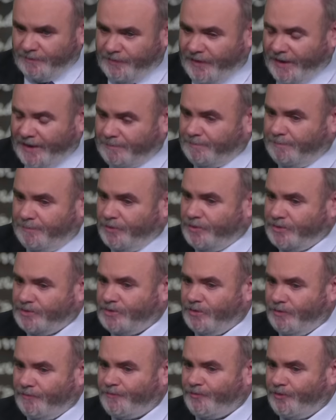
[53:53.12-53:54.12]
that
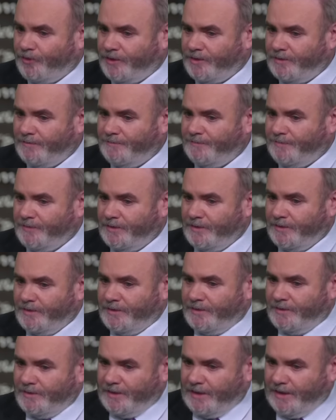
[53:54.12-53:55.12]
burnt offering. Yeah.
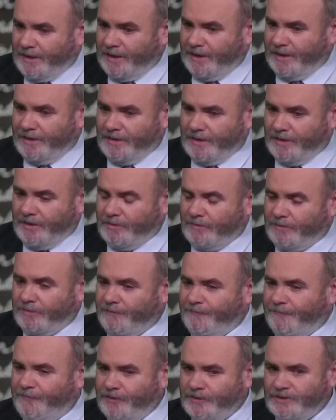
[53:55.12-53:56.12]
You know, the
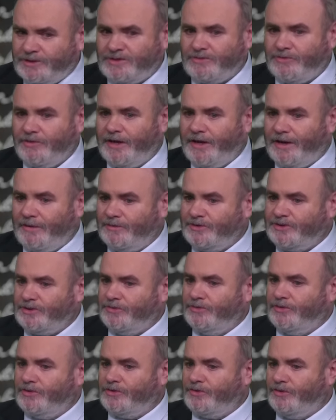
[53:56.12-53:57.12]
first three hours
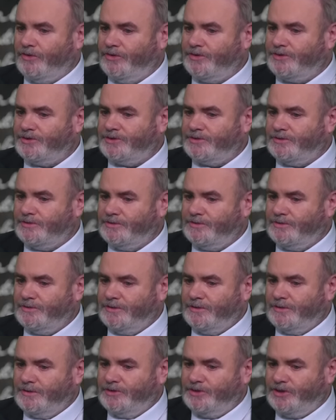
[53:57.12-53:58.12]
on the cross,
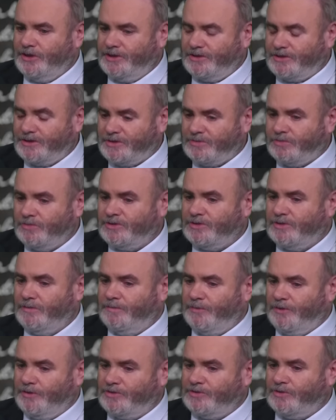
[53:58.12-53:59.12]
Jesus was the
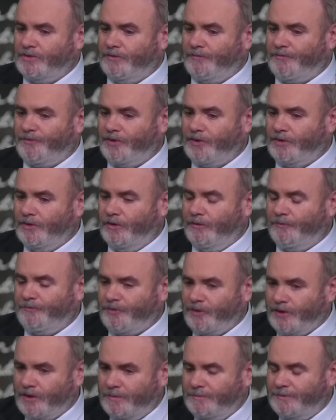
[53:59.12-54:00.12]
burnt offering,
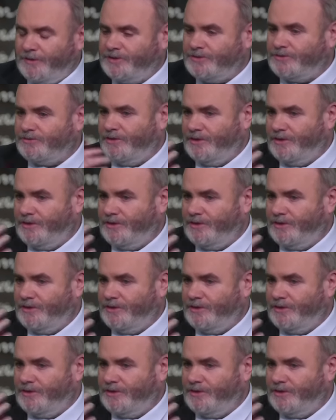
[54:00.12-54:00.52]
offering up his